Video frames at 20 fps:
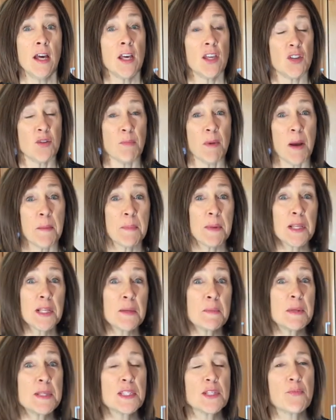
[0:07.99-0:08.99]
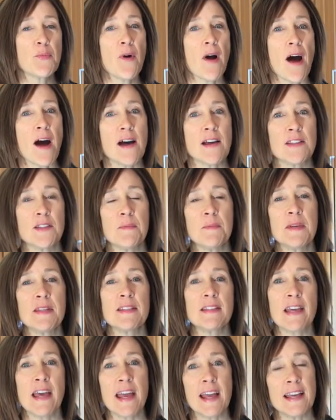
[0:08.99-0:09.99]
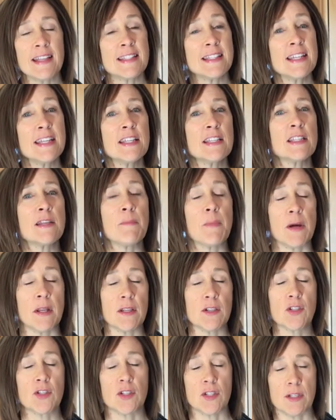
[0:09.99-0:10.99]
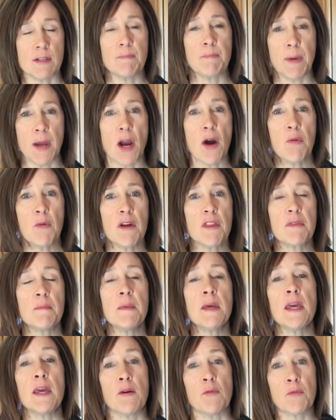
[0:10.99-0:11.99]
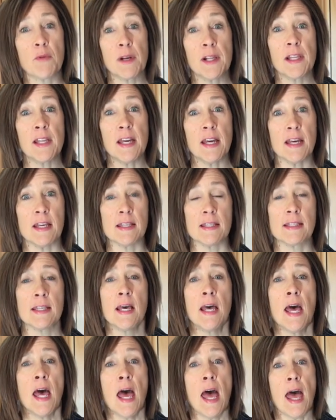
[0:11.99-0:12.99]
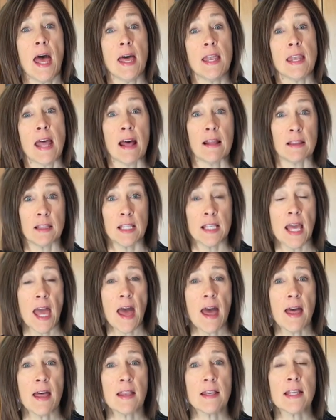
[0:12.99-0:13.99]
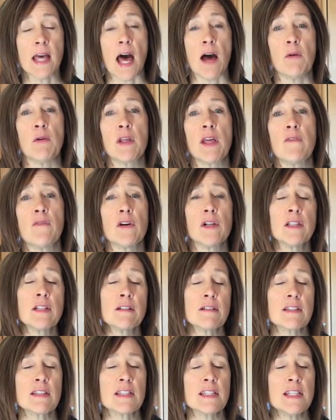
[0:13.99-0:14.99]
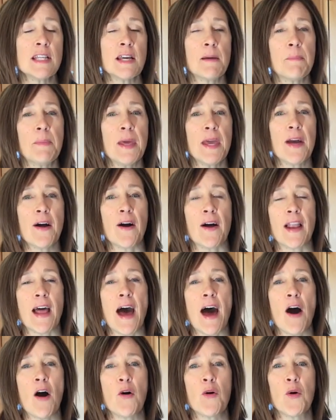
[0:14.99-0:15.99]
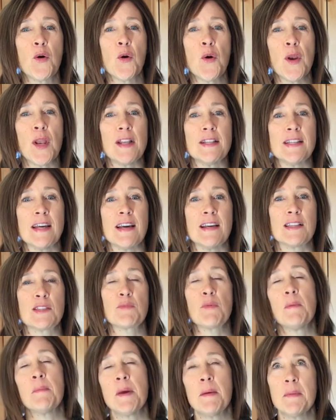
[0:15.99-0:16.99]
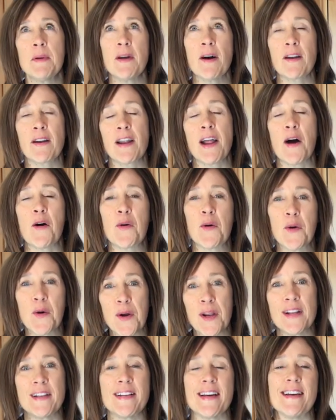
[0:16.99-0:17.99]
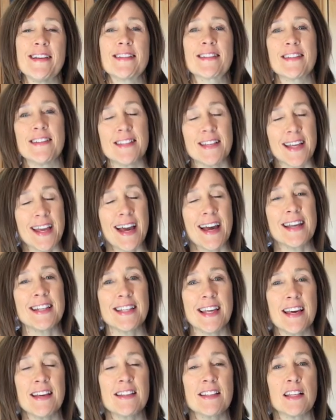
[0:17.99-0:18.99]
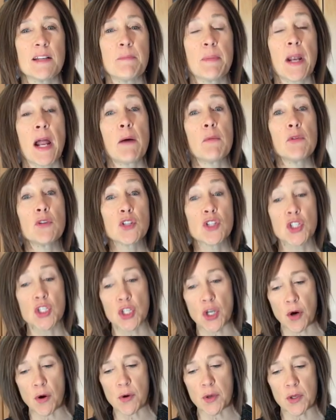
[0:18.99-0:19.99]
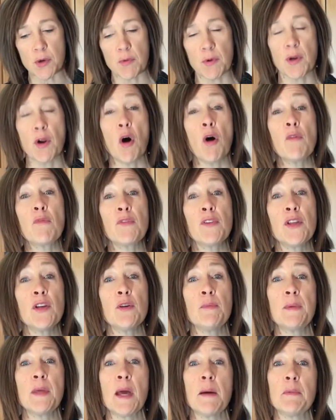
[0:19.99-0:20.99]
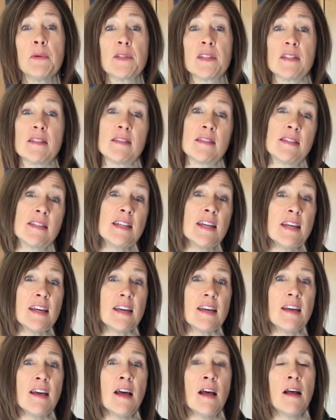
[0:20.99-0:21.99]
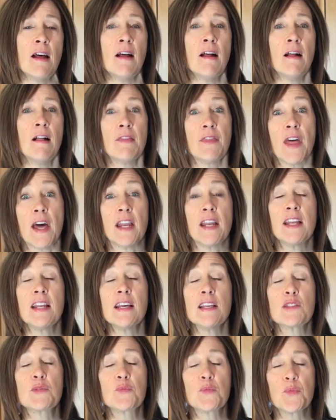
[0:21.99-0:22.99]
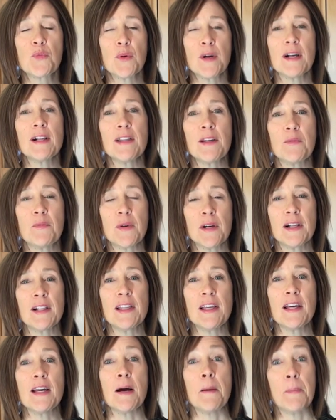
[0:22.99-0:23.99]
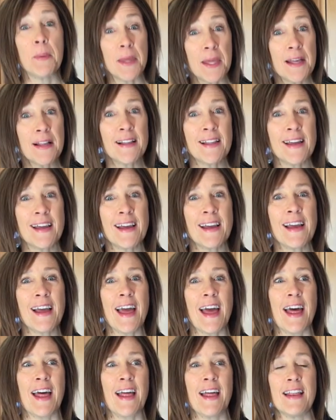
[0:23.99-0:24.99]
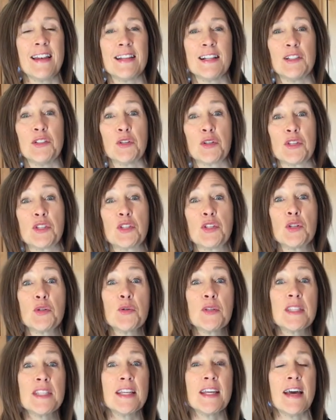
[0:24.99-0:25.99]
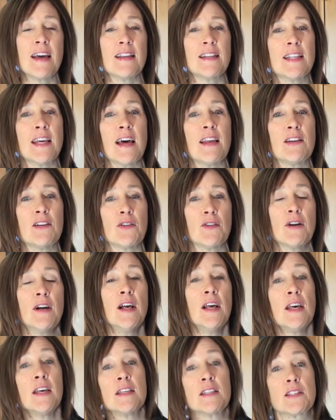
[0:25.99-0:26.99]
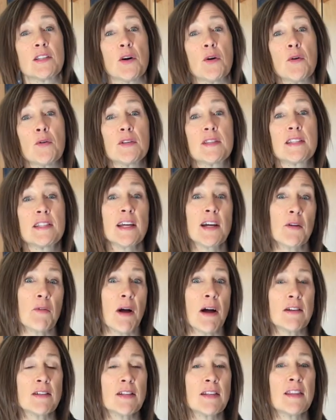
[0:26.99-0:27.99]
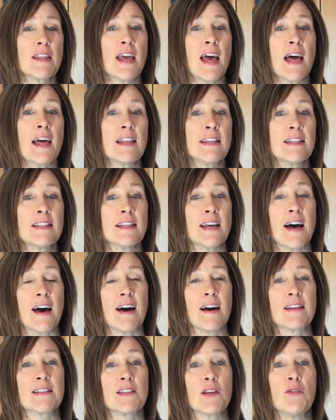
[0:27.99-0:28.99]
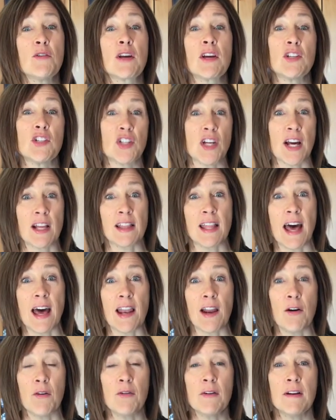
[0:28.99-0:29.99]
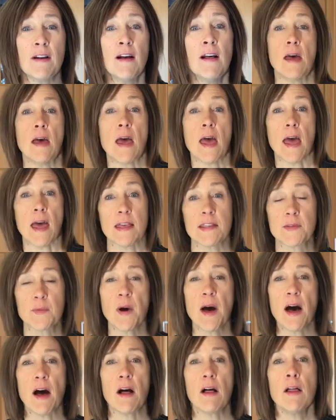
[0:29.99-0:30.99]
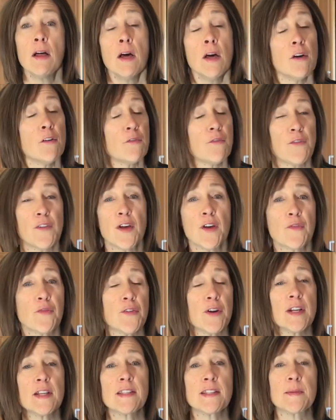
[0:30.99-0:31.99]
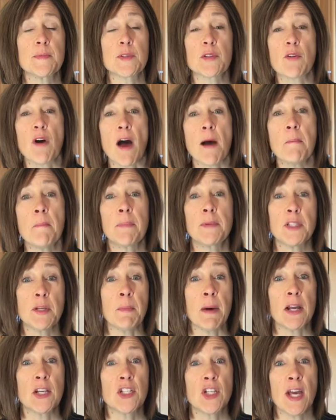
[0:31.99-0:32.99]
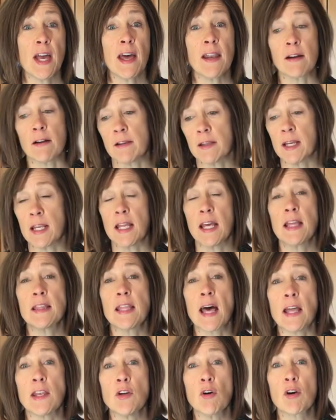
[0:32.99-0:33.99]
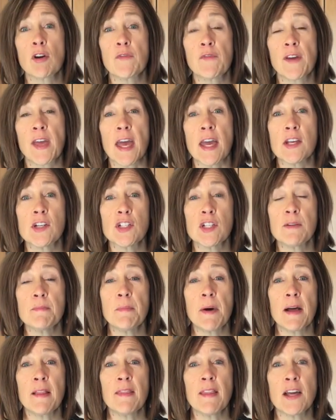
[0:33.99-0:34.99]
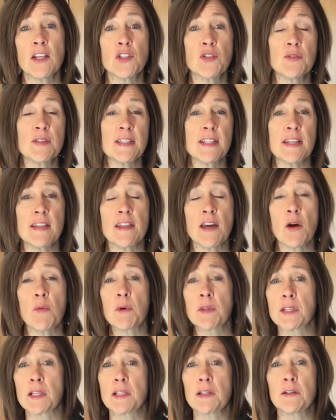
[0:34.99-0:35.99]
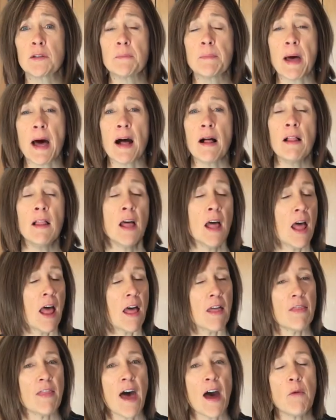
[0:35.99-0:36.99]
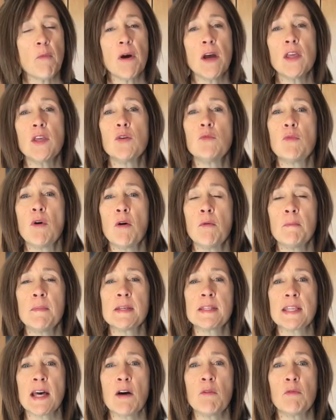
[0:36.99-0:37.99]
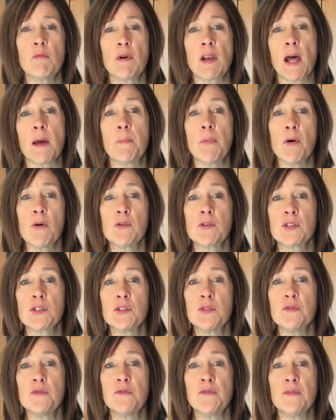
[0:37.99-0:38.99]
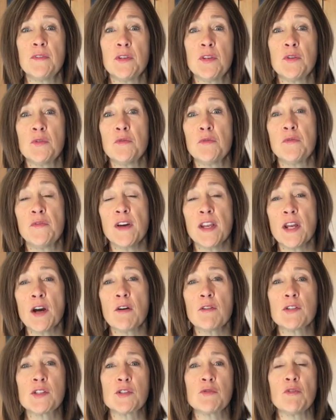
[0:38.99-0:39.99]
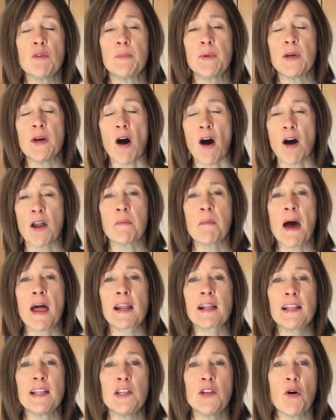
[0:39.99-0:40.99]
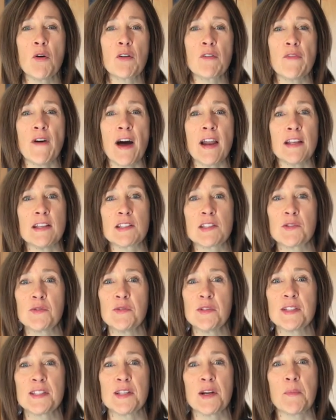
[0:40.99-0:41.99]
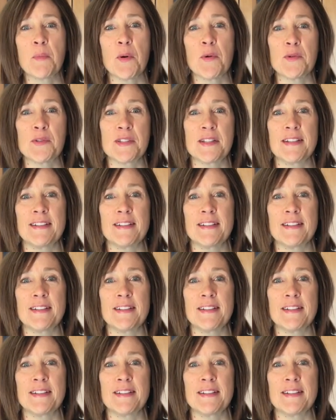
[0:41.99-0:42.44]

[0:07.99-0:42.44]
You might be a little bit surprised in me saying it's easy, but bear with me, it really is. And at the end, I will give you a little sneak peek on how good it tastes. Well, maybe not on how good it tastes because you can't taste it, but I will show you, and hopefully you'll be able to see that it is really, really appealing and it looks juicy and tender. So stick around to the end so you can check that out. As well, feel free to subscribe to my channel and hit that notification button that you see there with the little bell, and that way you won't miss out when I post new videos. You will be automatically notified as soon as they're posted.